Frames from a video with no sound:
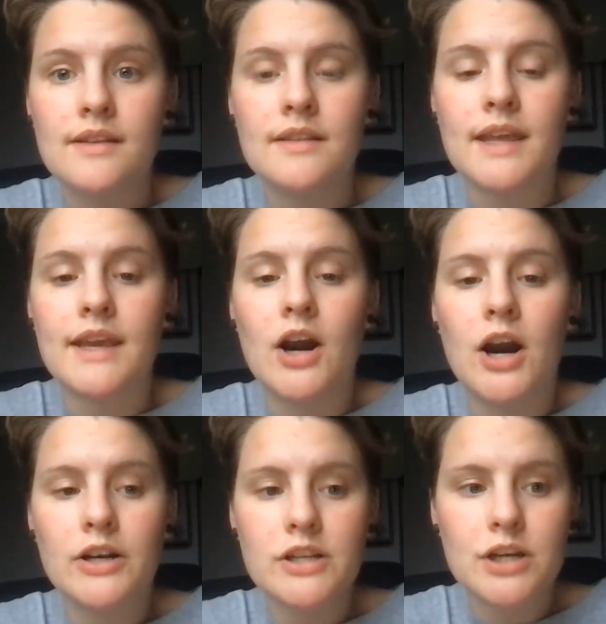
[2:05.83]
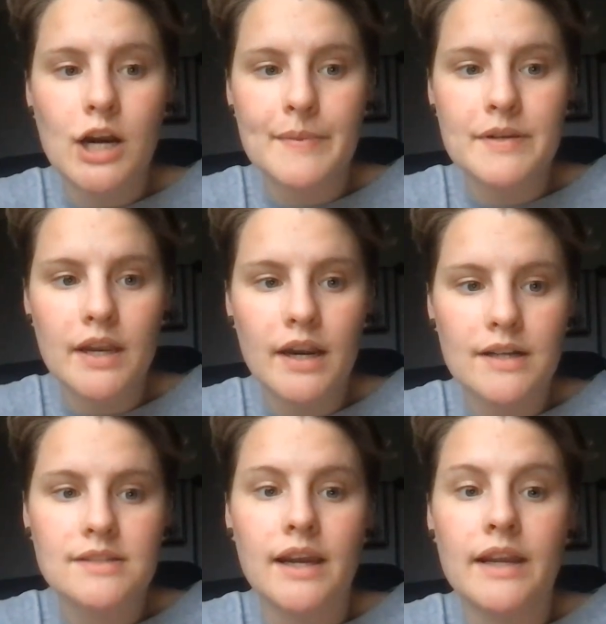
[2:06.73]
They harness carbon
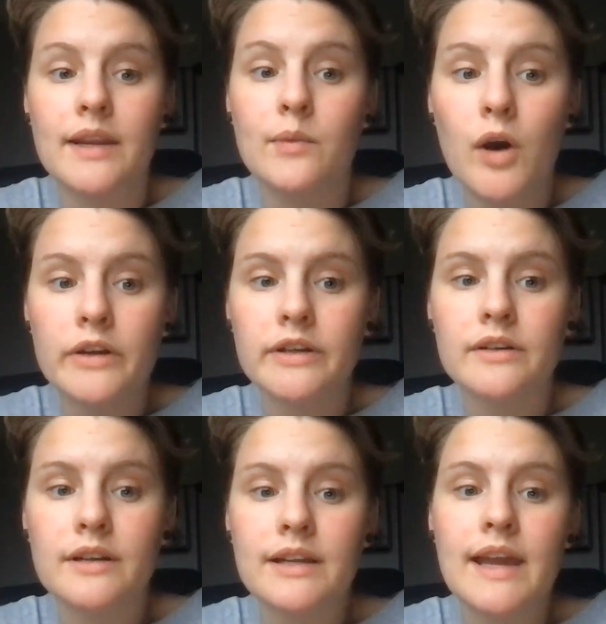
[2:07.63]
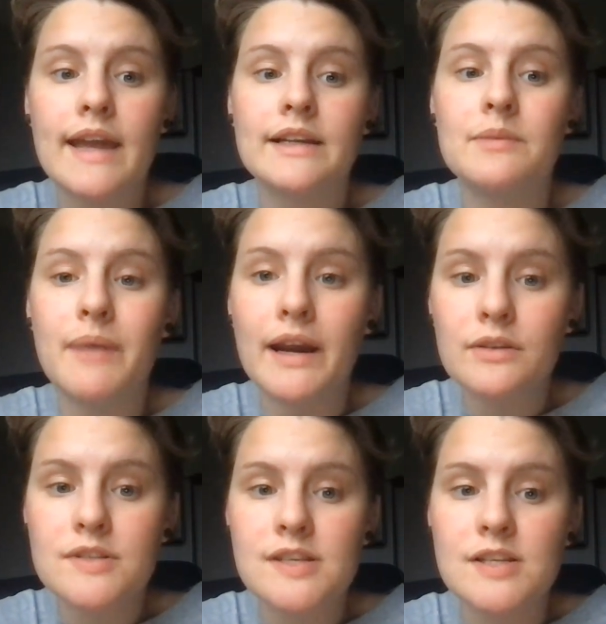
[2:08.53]
dioxide and water and combine
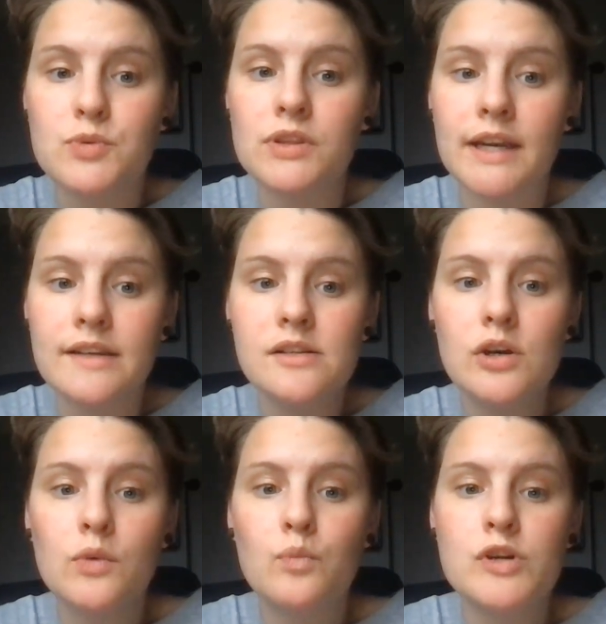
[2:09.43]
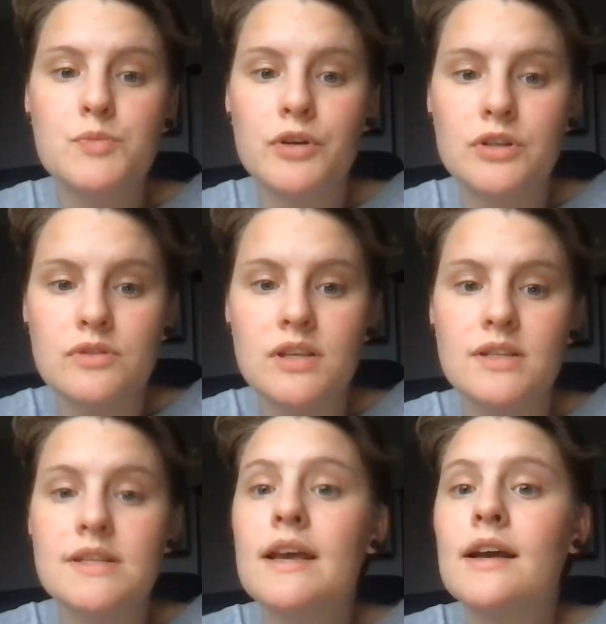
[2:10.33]
those things with light, which
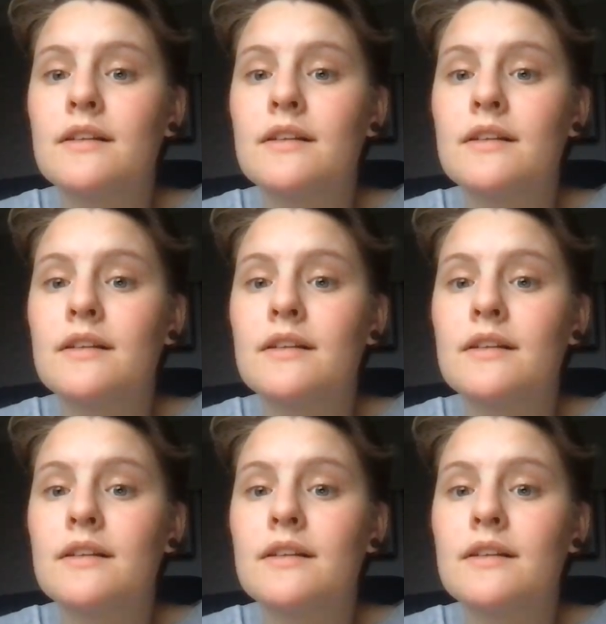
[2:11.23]
produces